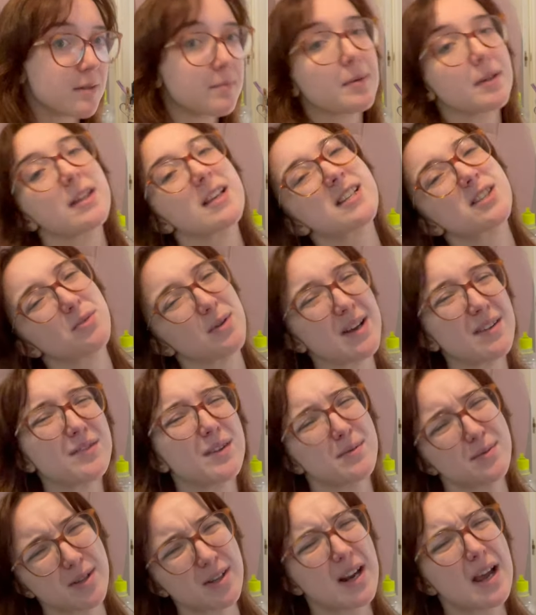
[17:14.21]
But there's three of
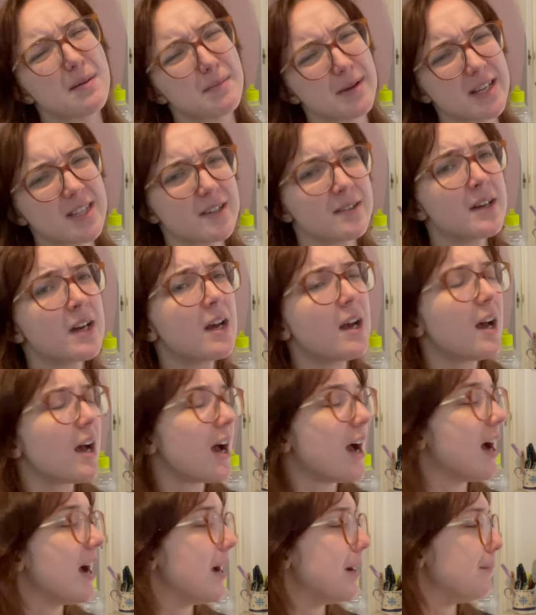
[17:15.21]
them, so I'll get a
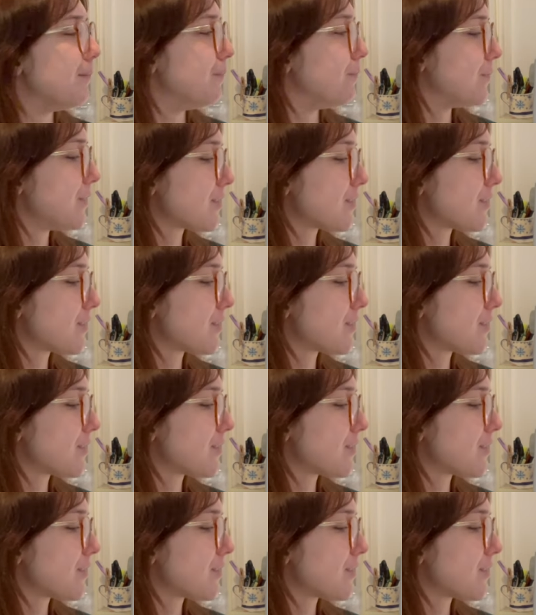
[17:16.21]
metre.